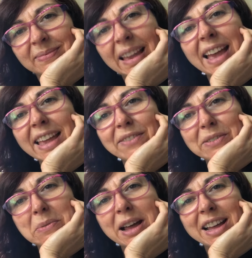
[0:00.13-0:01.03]
Hi
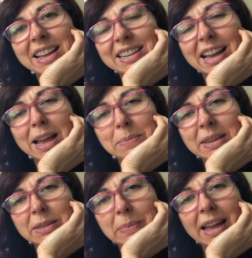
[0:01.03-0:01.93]
everyone, I'm
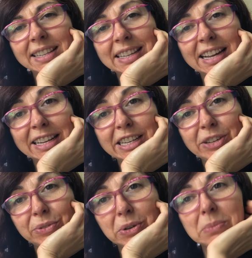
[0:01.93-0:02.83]
in my dining
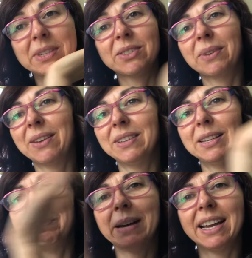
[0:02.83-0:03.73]
room
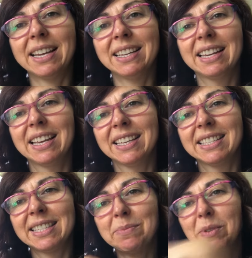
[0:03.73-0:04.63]
surrounded by
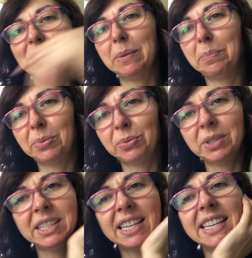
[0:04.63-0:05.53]
some of the
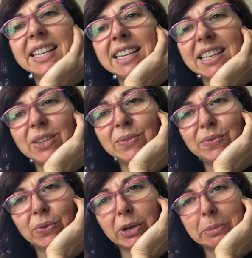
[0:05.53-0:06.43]
pretty
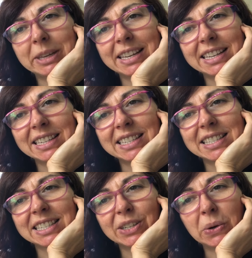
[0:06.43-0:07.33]

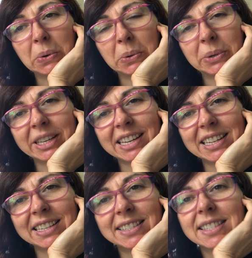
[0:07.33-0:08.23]
Euphorbias and
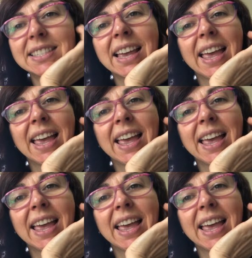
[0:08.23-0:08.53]
Hoyas.